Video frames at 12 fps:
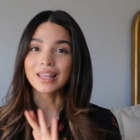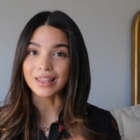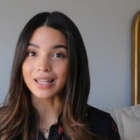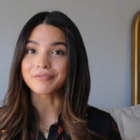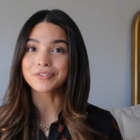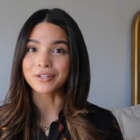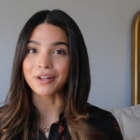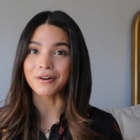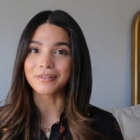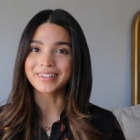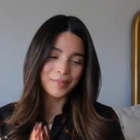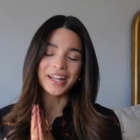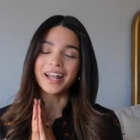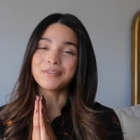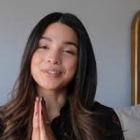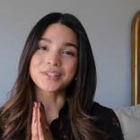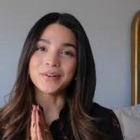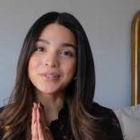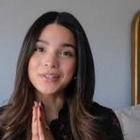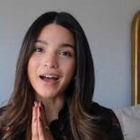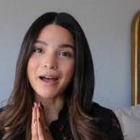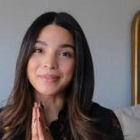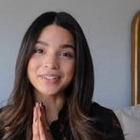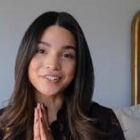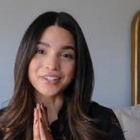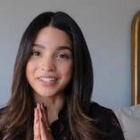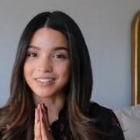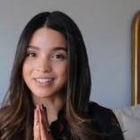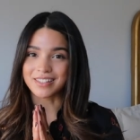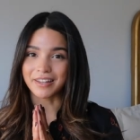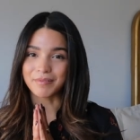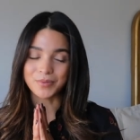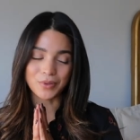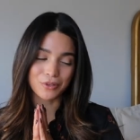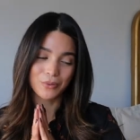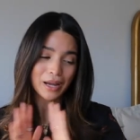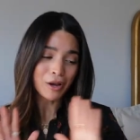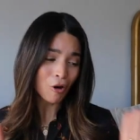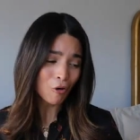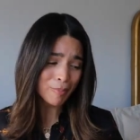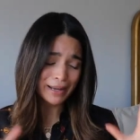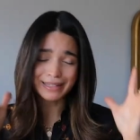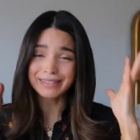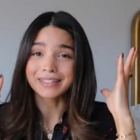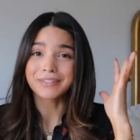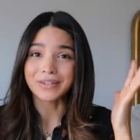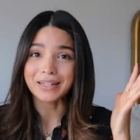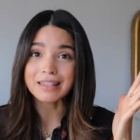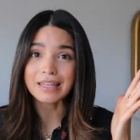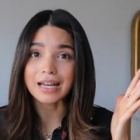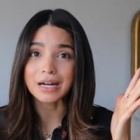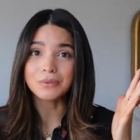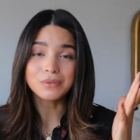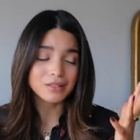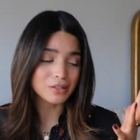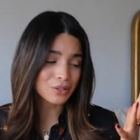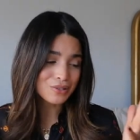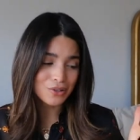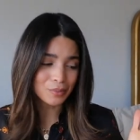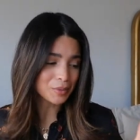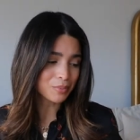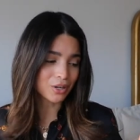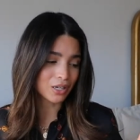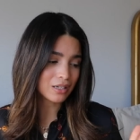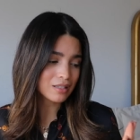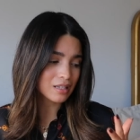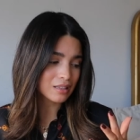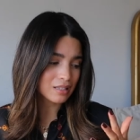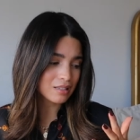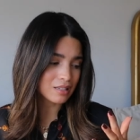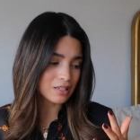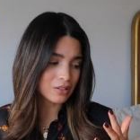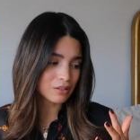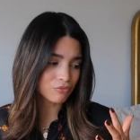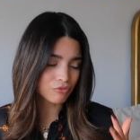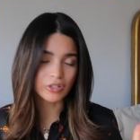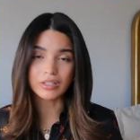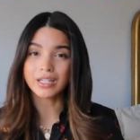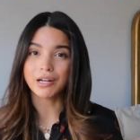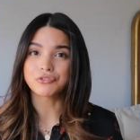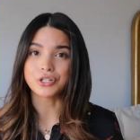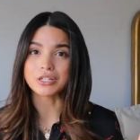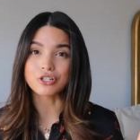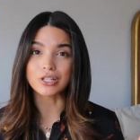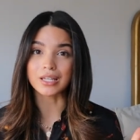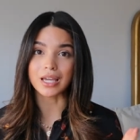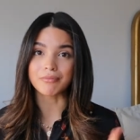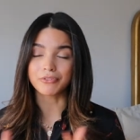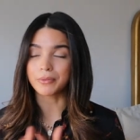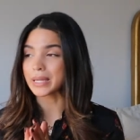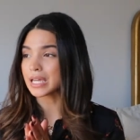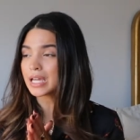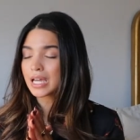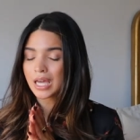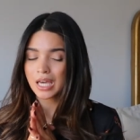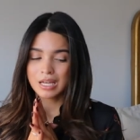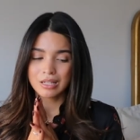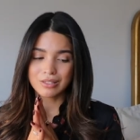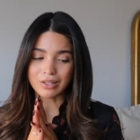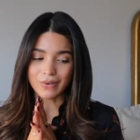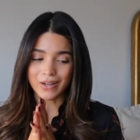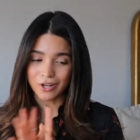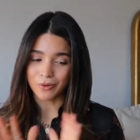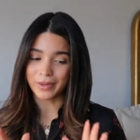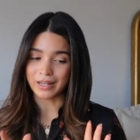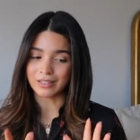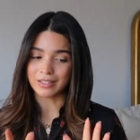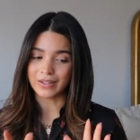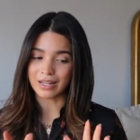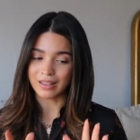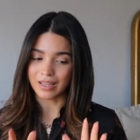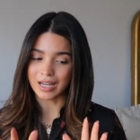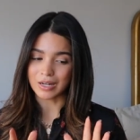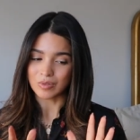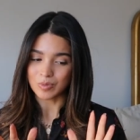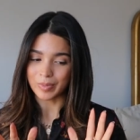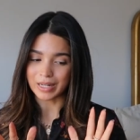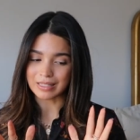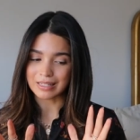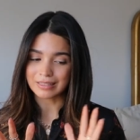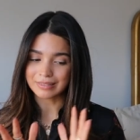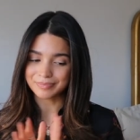love to know. But I was so, so happy to share these items with you. I hope I didn't leave anything out. There are so many products that this year really have changed the game for me. So I hope I didn't leave anything out. But